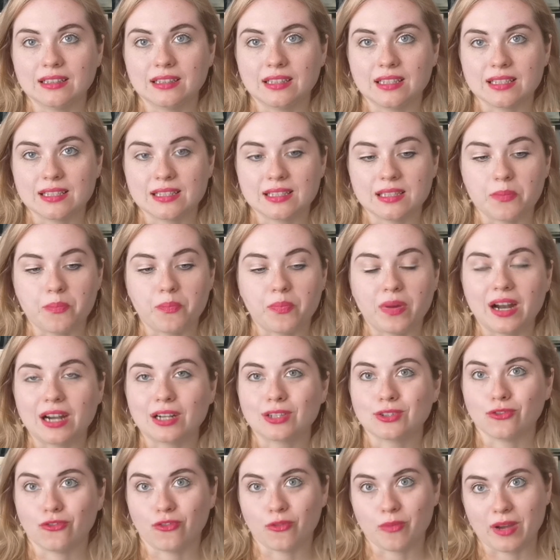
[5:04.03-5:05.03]
that is the
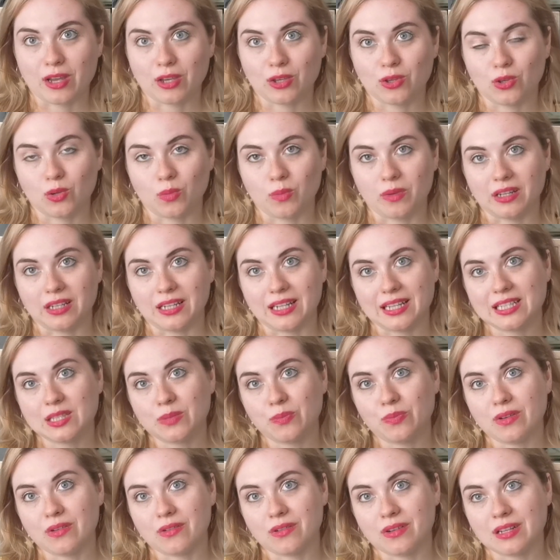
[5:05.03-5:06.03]
part of my human
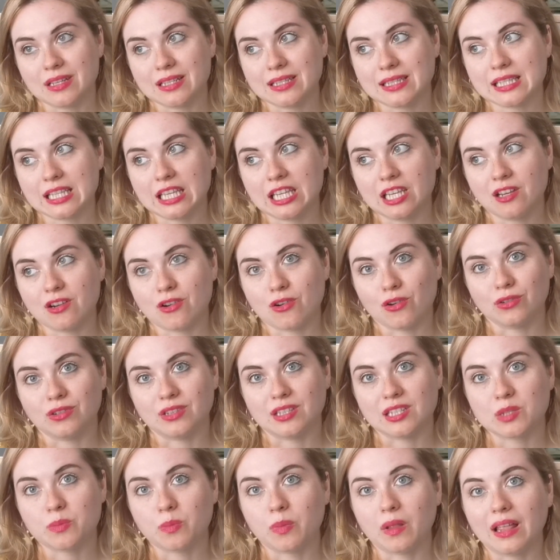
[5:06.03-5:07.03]
experience here
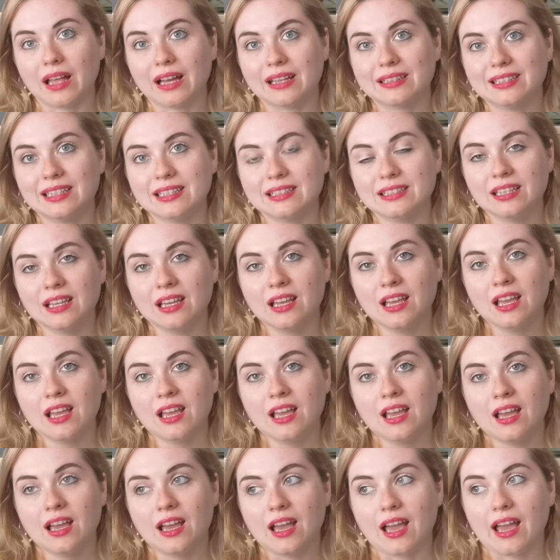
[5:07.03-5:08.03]
on this planet.
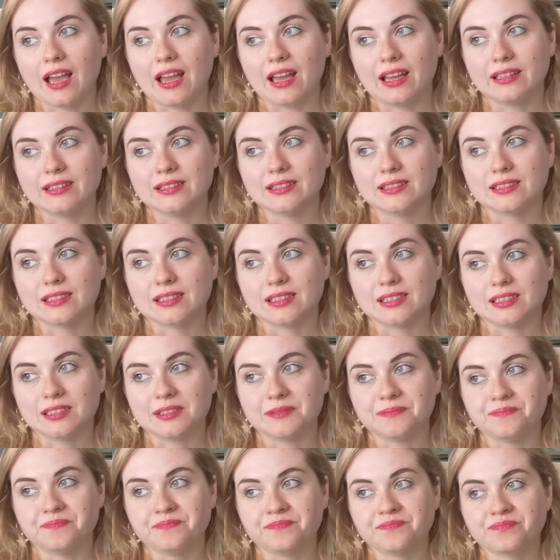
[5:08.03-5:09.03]

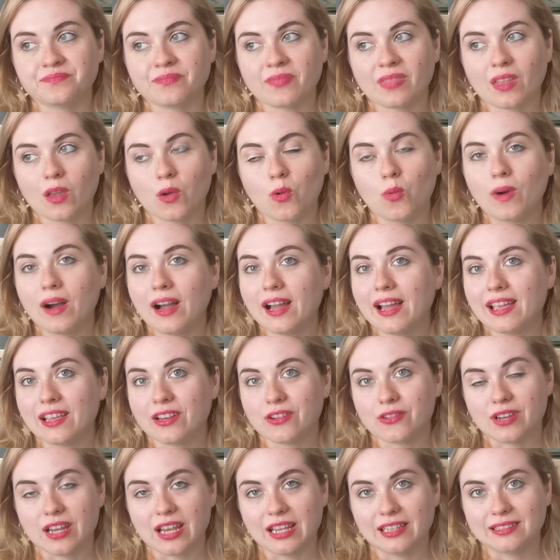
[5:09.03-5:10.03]
And why I
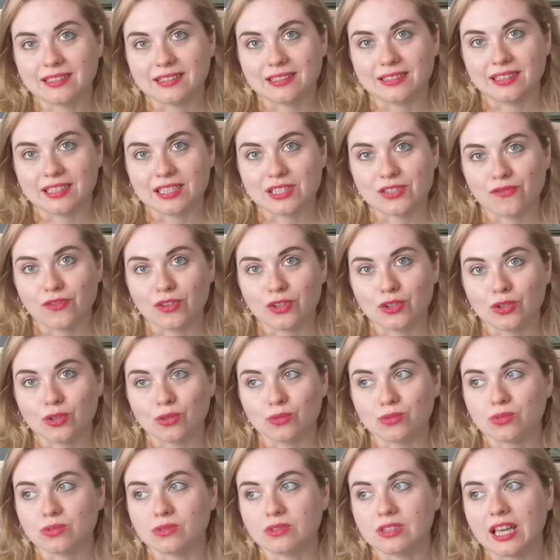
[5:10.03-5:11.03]
created this
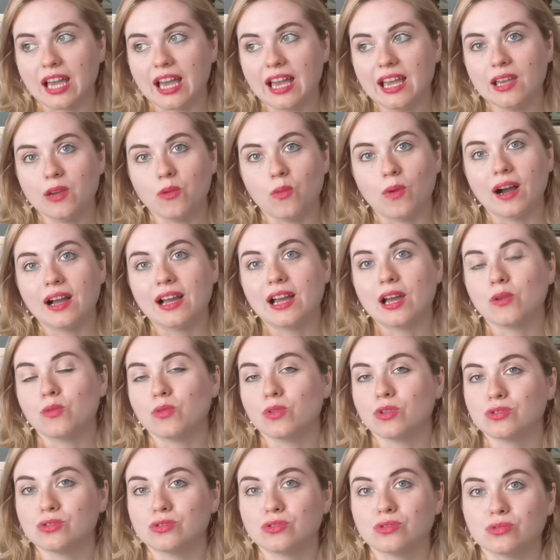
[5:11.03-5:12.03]
video today, why I
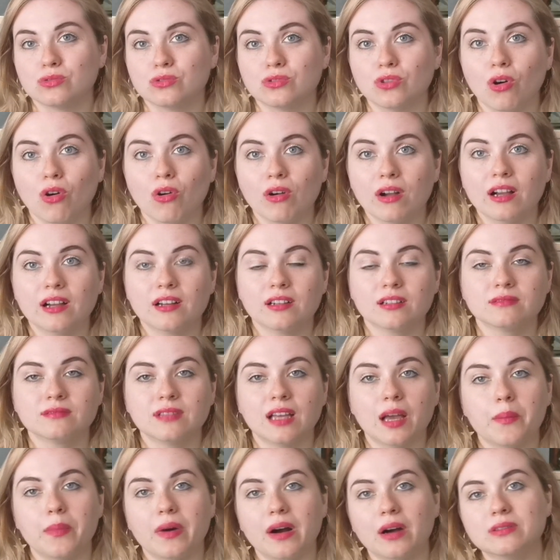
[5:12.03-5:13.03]
want to talk
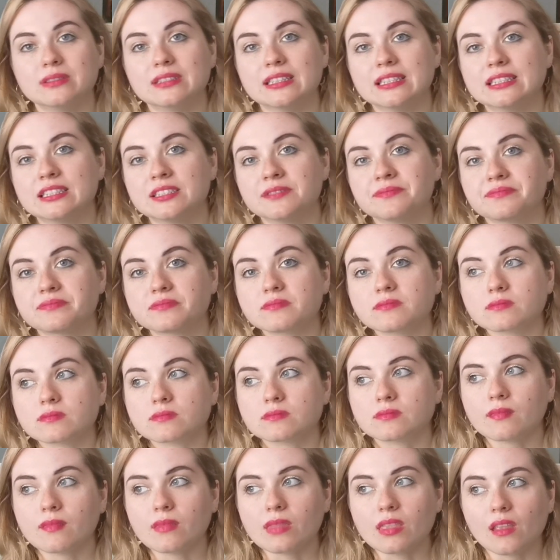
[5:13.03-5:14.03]
about it,
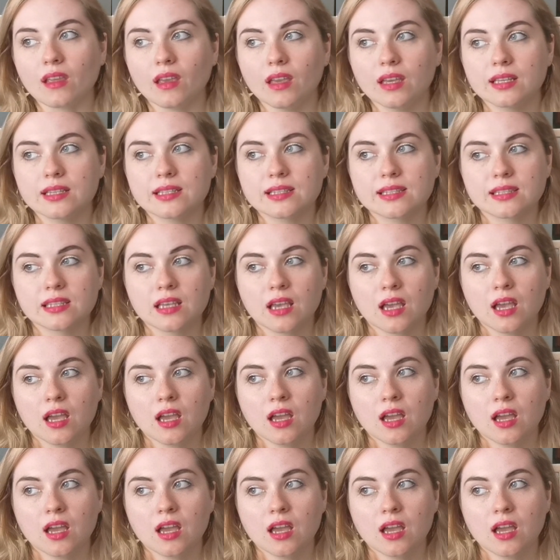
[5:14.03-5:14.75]
is